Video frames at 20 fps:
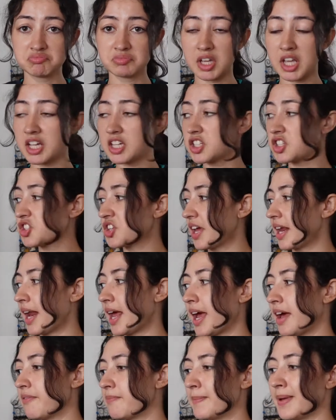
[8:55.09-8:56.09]
ish, and I
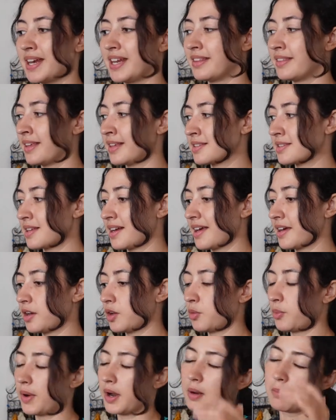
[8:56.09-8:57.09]
have many things that I
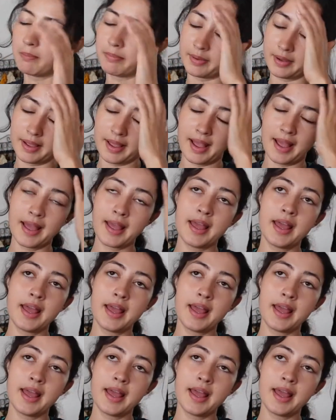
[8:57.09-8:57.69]
could wear, but